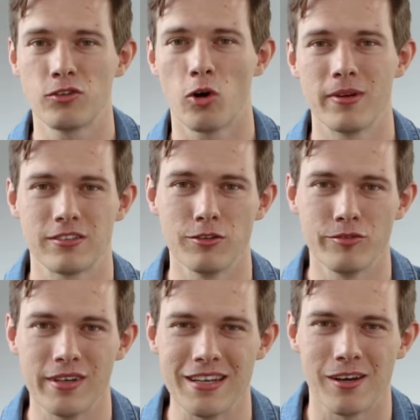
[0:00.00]
you don't miss
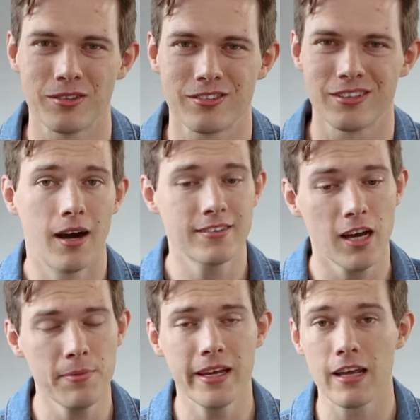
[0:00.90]
those videos. On
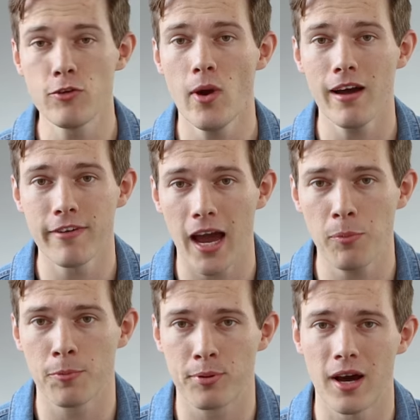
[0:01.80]
top of that, if you have
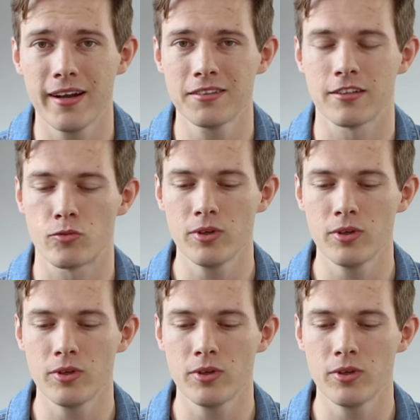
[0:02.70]
Apple products, it's